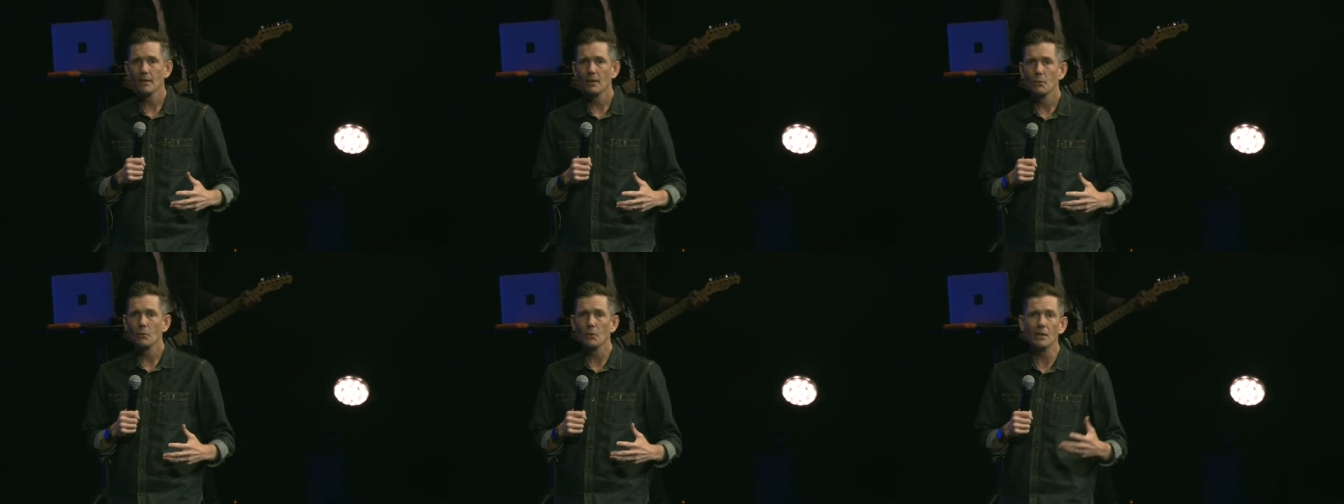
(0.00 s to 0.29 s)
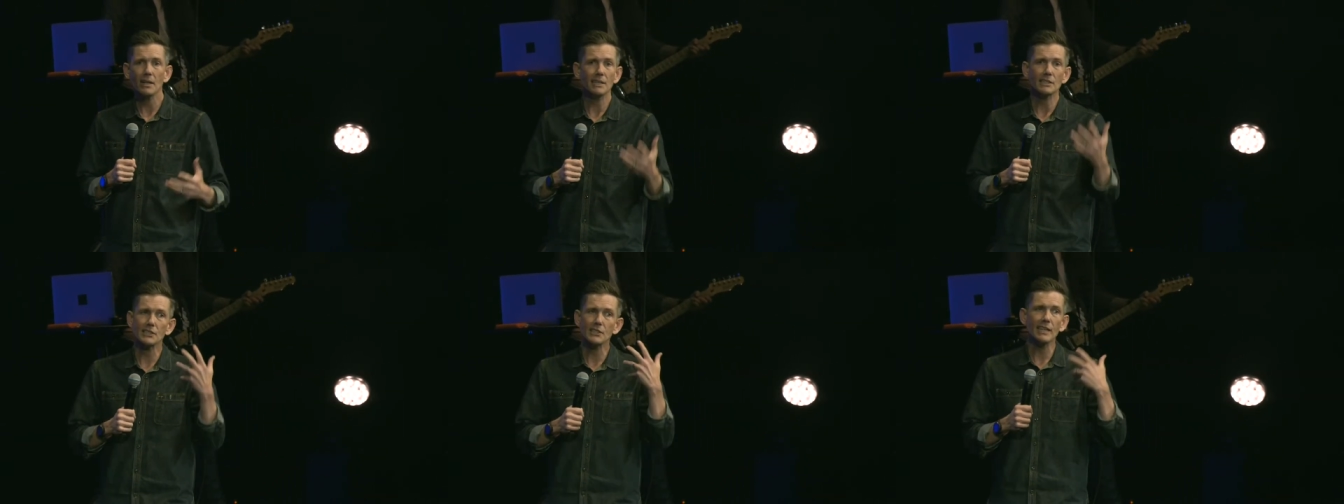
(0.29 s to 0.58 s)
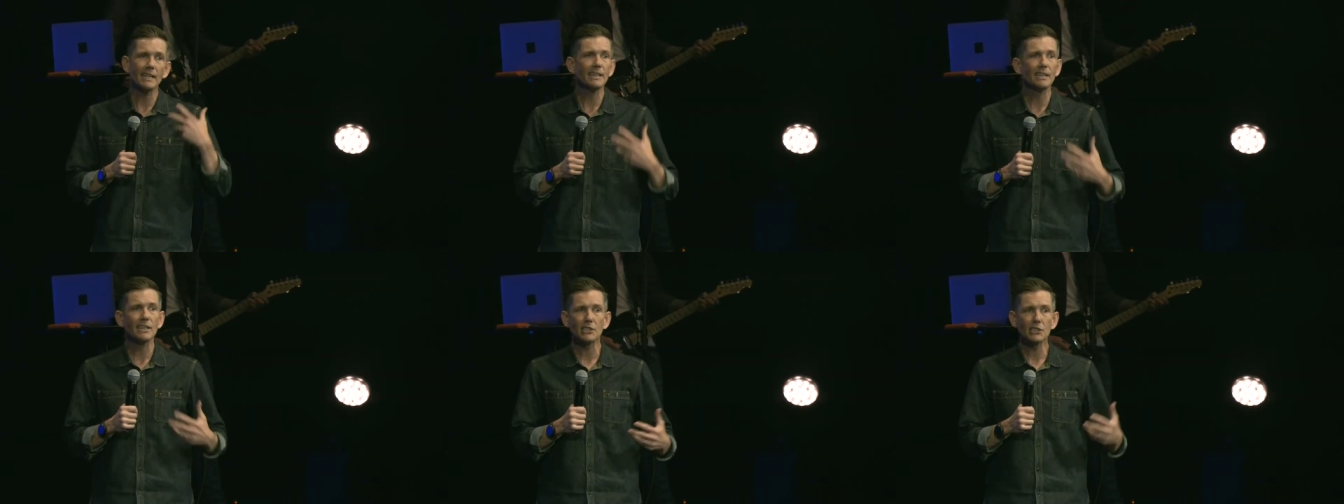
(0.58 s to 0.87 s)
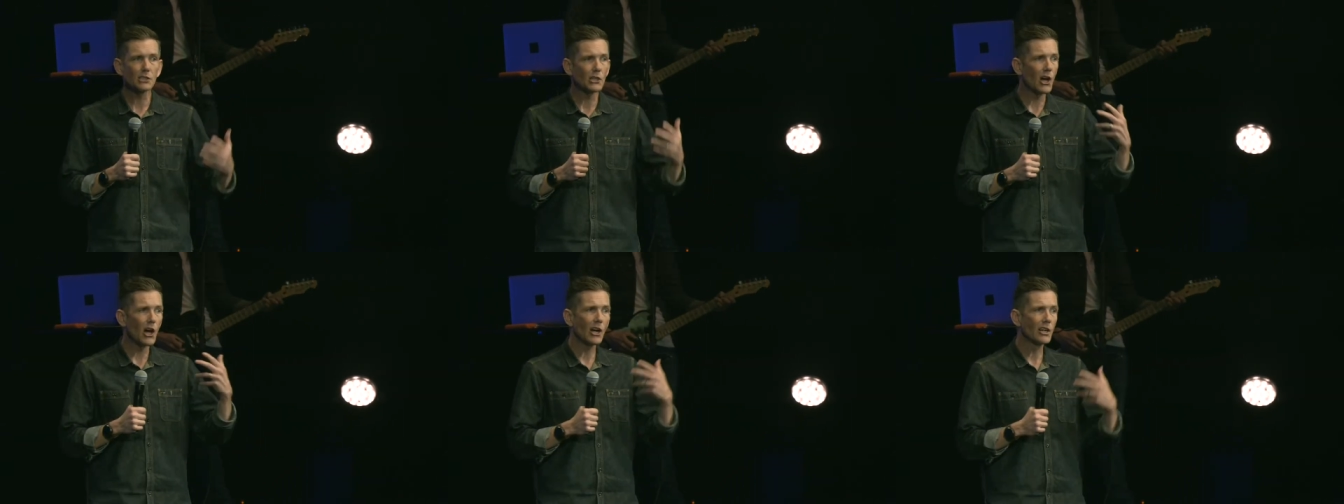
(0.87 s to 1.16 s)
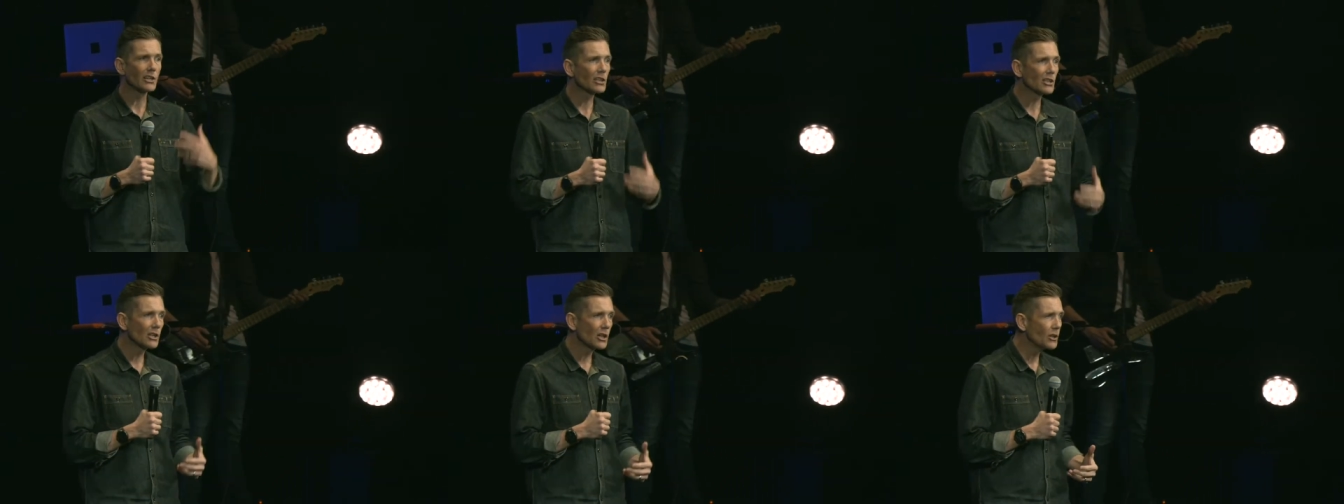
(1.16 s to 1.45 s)
we're going to sing this
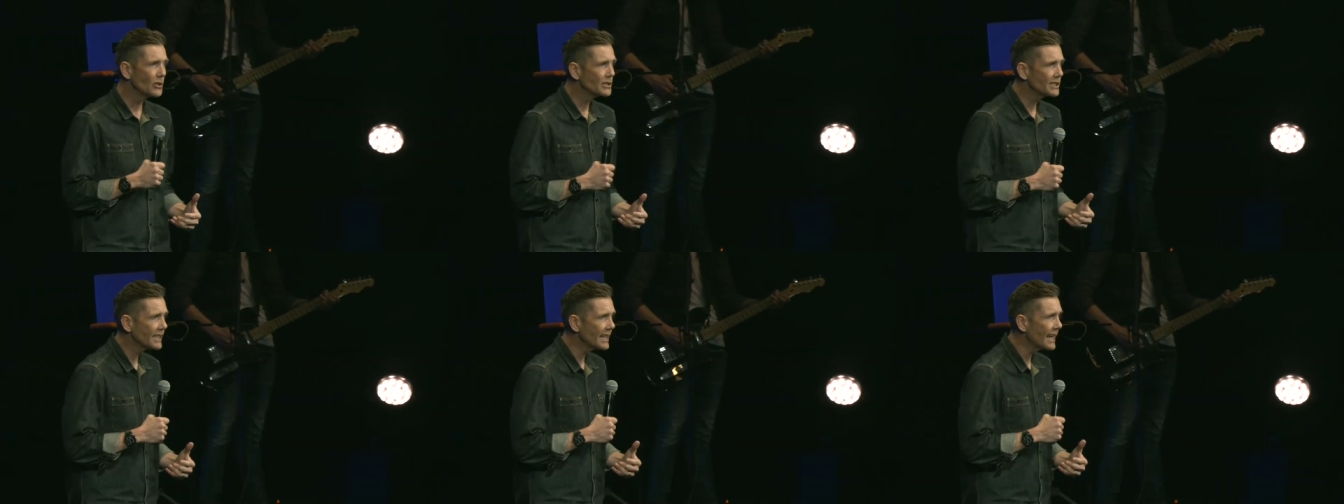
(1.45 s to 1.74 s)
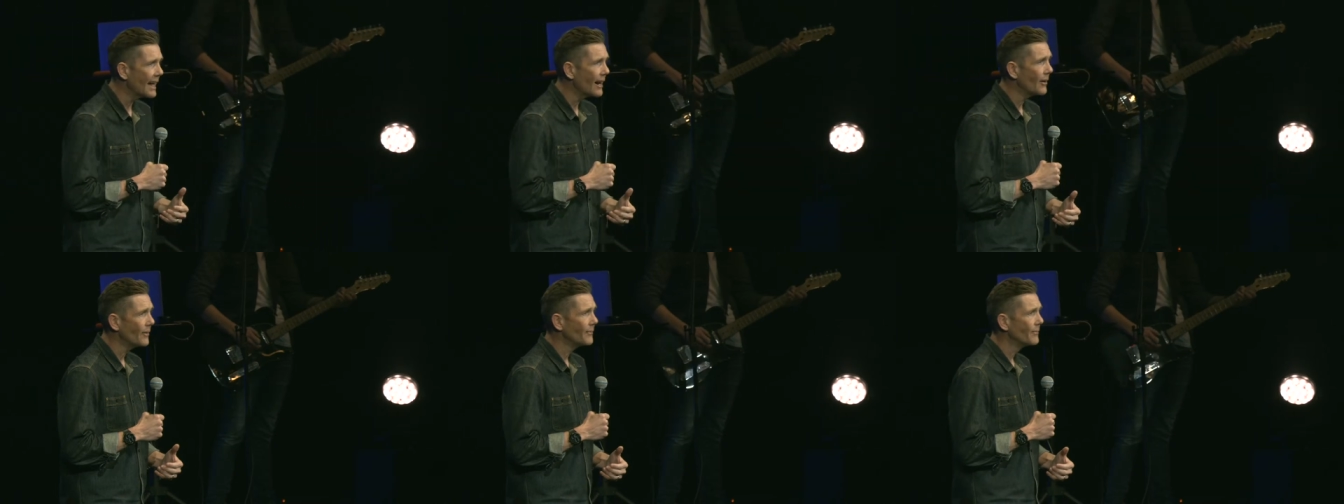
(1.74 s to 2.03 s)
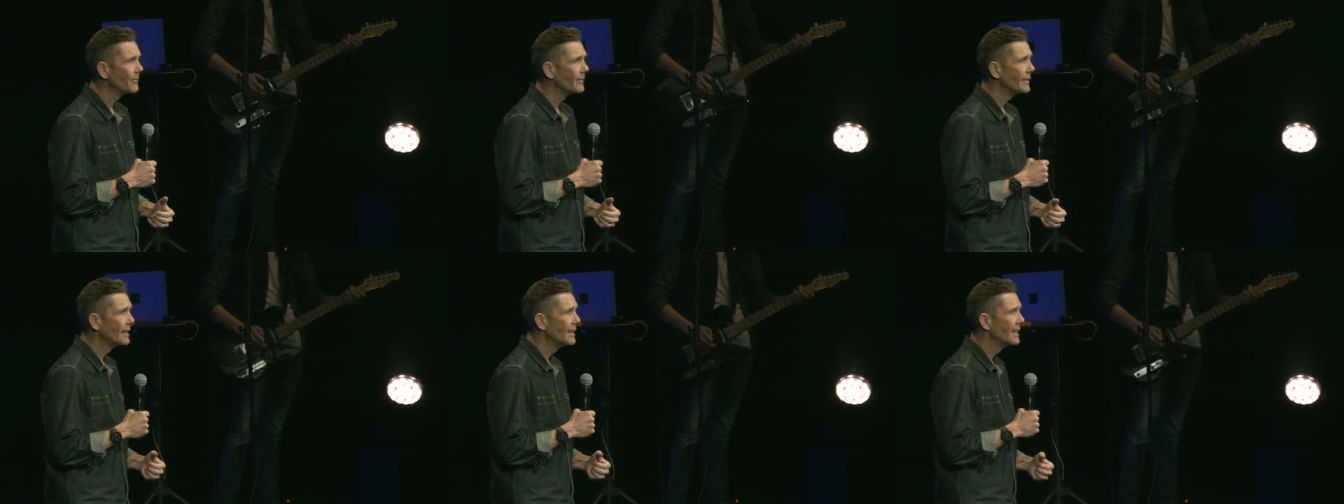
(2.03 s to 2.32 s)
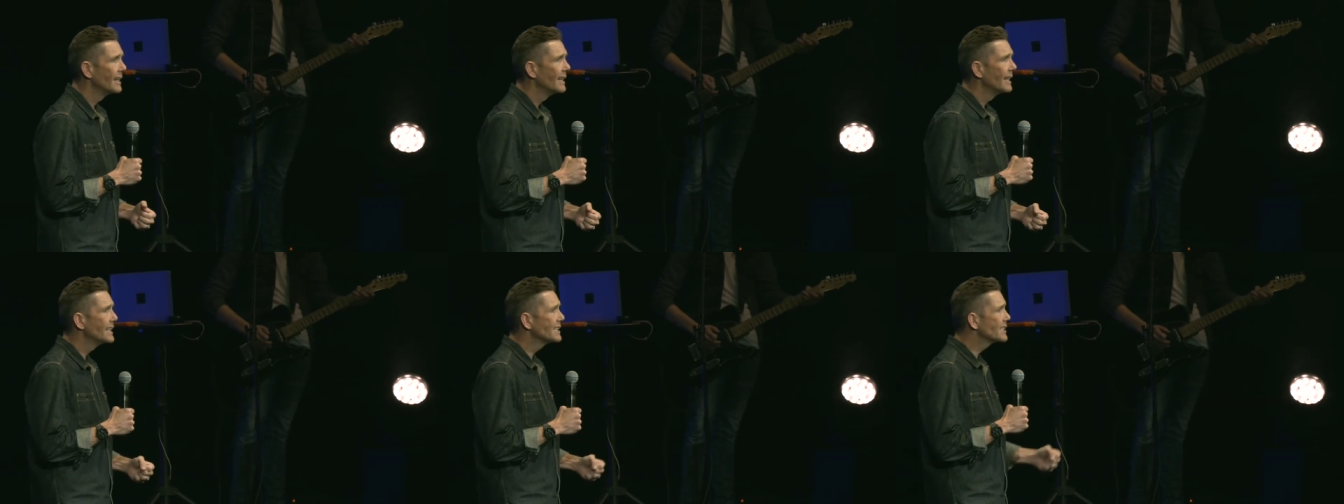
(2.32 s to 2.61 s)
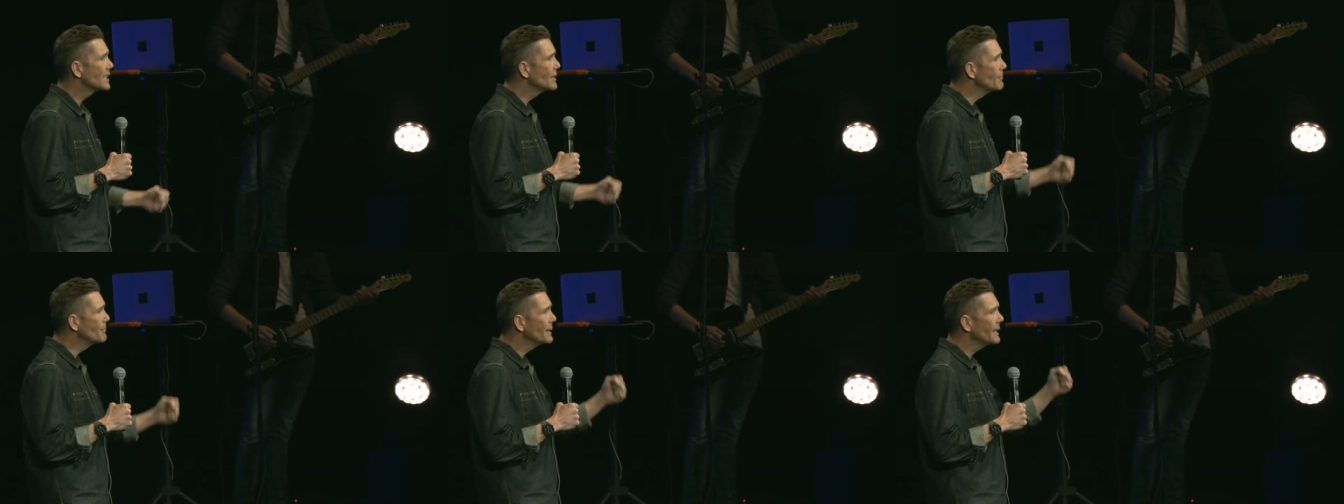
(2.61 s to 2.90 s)
song to close it out. This
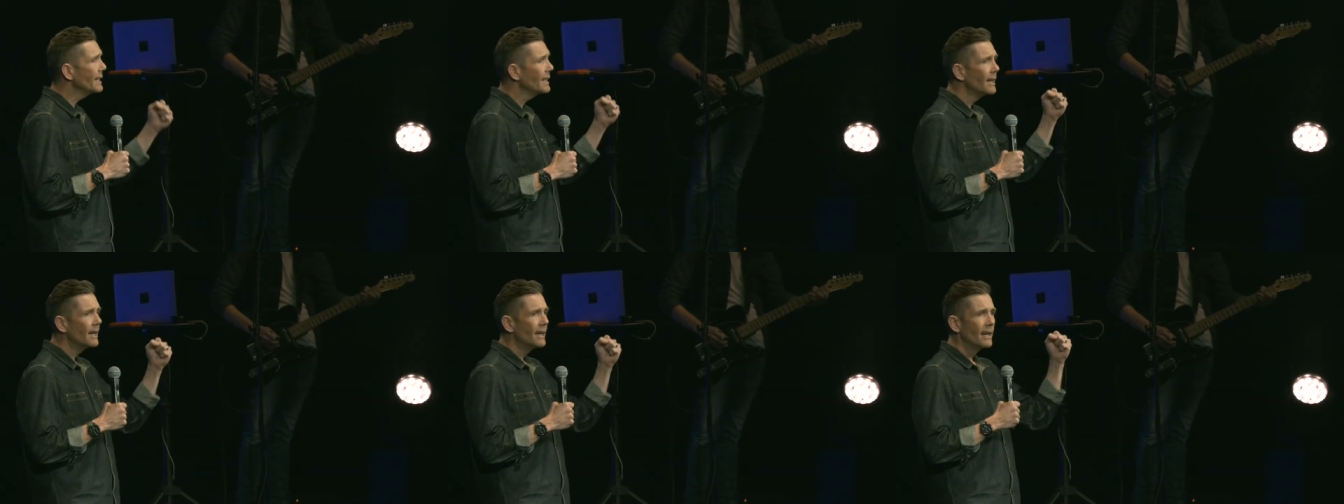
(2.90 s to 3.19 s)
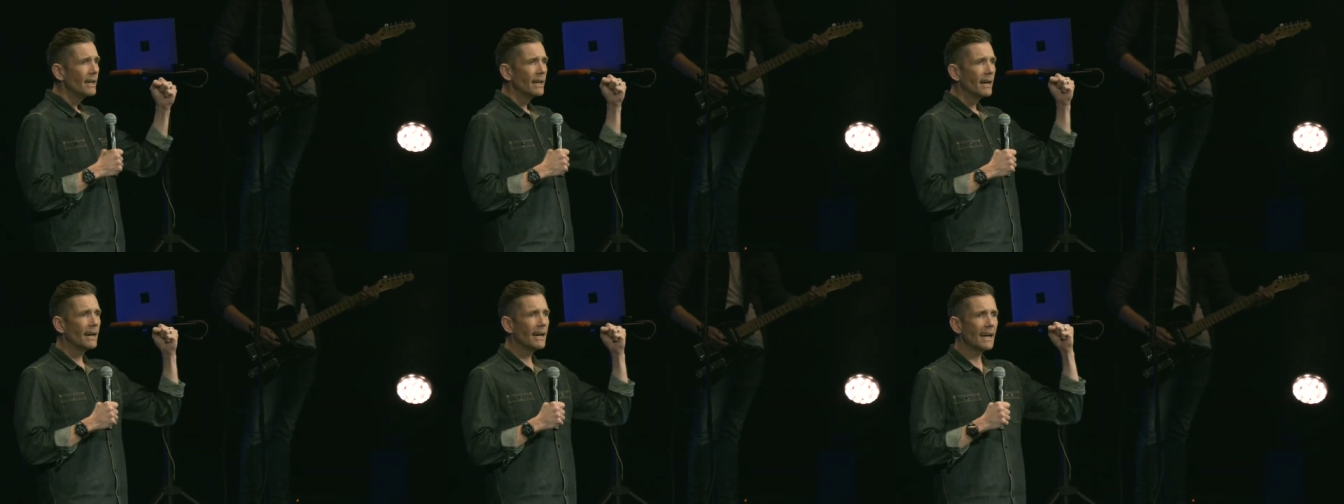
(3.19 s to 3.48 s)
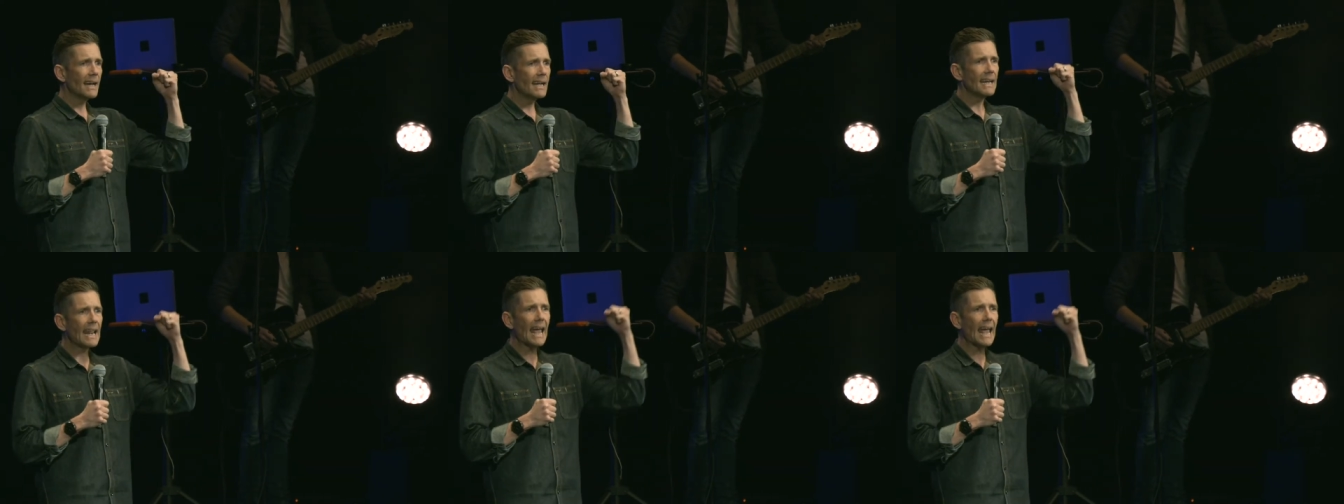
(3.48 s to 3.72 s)
can be an